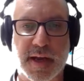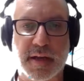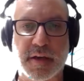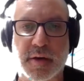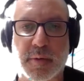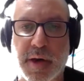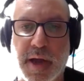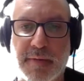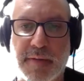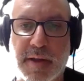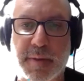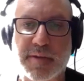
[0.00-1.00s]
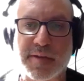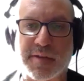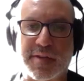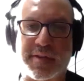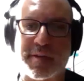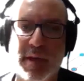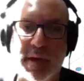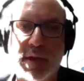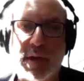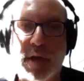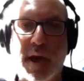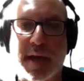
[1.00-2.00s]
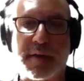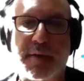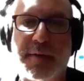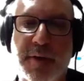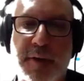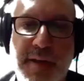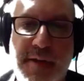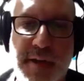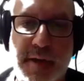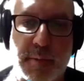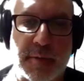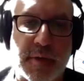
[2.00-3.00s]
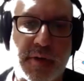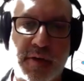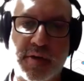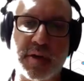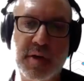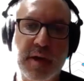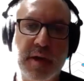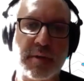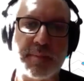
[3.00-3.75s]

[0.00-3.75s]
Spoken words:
You don't want to have that because it's, I guess, fairly easy to reverse engineer that.